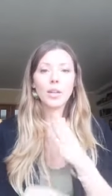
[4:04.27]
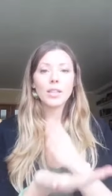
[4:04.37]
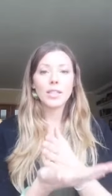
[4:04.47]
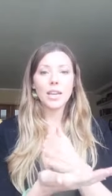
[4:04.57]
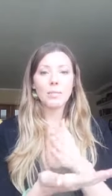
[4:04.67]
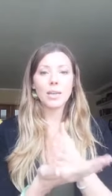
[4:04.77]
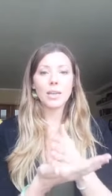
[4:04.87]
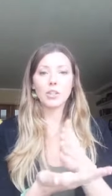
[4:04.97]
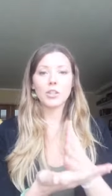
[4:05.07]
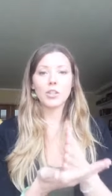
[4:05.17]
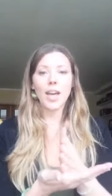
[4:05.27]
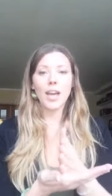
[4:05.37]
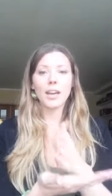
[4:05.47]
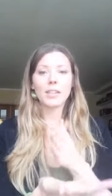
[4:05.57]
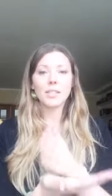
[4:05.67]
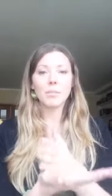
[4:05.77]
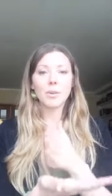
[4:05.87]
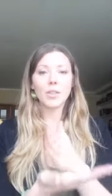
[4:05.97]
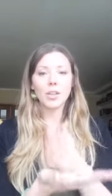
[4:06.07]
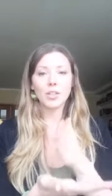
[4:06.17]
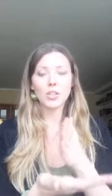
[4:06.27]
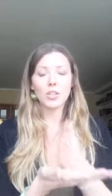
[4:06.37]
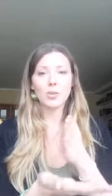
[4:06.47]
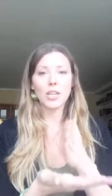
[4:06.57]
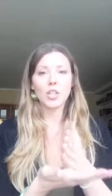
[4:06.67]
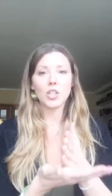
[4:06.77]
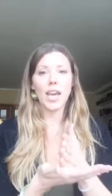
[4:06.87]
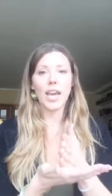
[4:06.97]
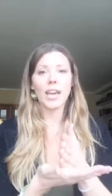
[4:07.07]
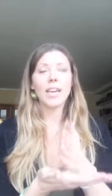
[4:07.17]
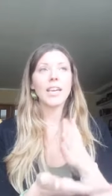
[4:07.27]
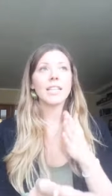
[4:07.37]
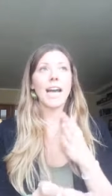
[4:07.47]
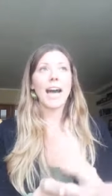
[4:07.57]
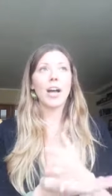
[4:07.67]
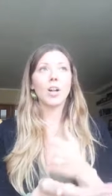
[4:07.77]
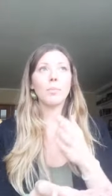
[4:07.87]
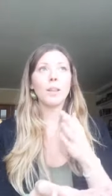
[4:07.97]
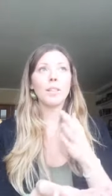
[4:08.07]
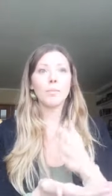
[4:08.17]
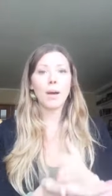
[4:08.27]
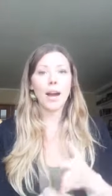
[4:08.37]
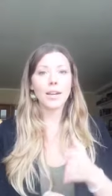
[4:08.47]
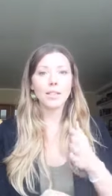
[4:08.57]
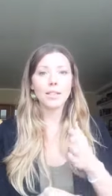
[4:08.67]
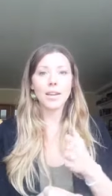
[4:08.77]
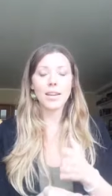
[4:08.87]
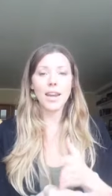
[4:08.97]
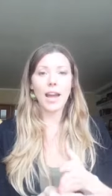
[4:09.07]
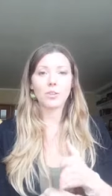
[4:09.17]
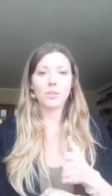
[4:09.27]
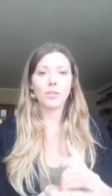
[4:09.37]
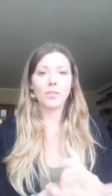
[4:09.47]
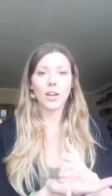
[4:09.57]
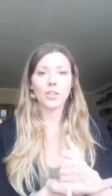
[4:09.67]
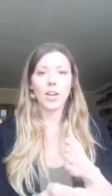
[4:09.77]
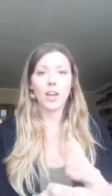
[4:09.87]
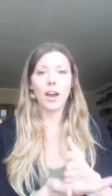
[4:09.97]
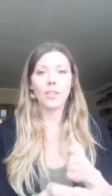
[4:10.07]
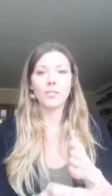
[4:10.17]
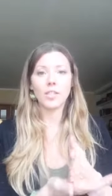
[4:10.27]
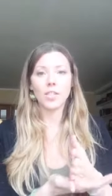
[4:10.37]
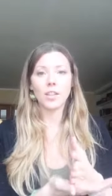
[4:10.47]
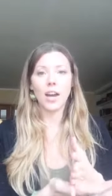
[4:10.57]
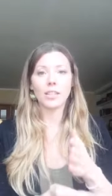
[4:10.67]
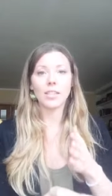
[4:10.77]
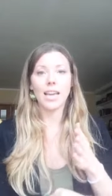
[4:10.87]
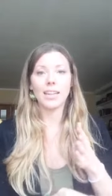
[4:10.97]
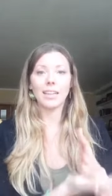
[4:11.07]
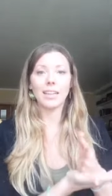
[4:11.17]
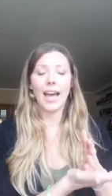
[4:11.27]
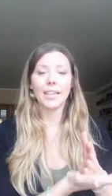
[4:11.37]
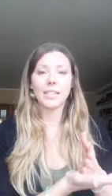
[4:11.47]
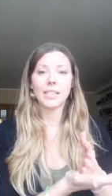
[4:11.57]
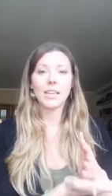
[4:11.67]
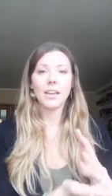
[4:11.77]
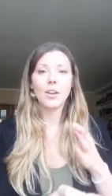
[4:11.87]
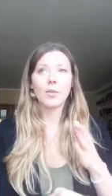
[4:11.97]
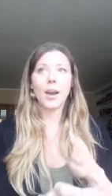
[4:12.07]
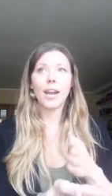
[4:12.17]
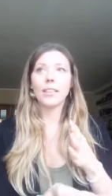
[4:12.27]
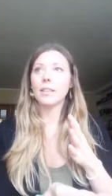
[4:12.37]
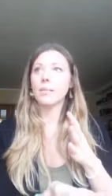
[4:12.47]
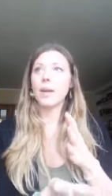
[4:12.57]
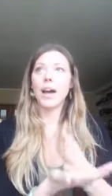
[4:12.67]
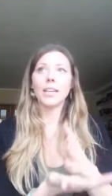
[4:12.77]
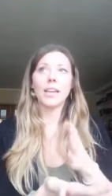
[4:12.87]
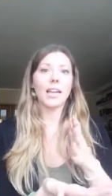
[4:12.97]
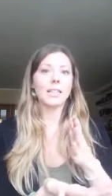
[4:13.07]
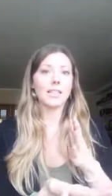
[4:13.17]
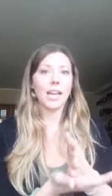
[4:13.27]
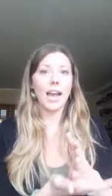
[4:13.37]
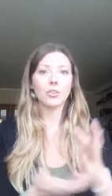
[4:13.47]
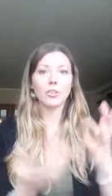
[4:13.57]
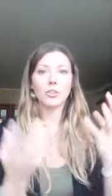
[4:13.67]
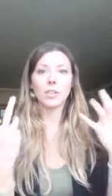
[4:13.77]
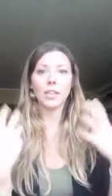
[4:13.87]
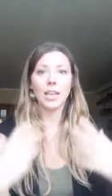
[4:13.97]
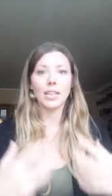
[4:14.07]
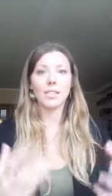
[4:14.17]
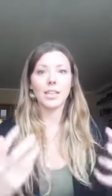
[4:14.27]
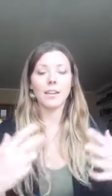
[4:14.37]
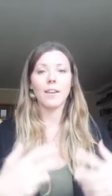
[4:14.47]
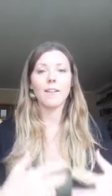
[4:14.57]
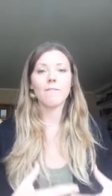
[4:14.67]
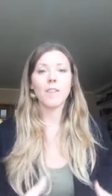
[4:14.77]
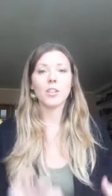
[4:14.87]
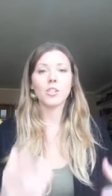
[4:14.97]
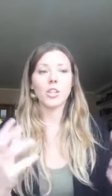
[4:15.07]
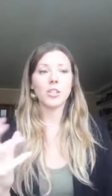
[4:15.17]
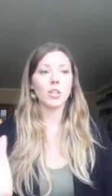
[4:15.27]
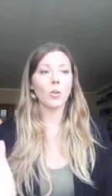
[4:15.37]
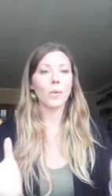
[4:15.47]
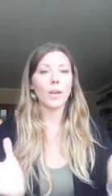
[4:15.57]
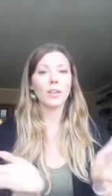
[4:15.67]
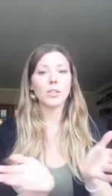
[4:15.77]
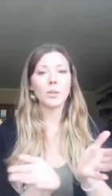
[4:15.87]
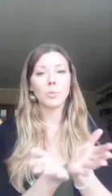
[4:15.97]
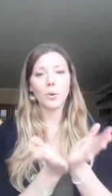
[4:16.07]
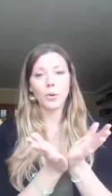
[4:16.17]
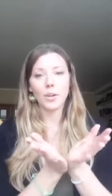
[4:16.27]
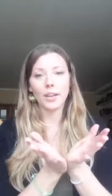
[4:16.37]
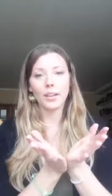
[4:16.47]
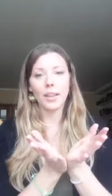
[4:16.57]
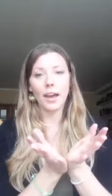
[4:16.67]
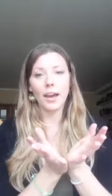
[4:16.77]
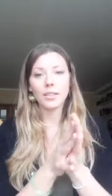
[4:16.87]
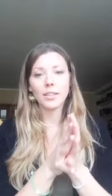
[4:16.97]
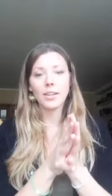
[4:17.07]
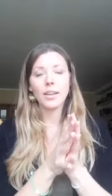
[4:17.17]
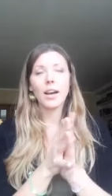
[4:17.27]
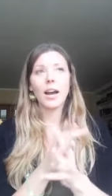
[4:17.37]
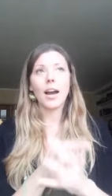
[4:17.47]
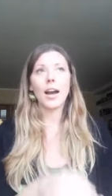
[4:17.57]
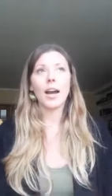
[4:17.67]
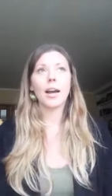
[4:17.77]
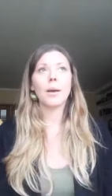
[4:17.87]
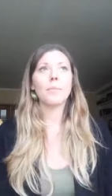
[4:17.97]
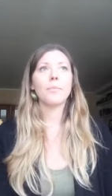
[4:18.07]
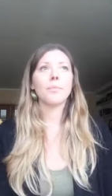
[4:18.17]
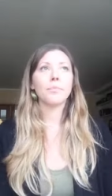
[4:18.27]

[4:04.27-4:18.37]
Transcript: tip each day, a simple thing to do each day to help the body's natural function of detox and cleanse, right? The body has a natural cleansing function, so we are supporting that. Um,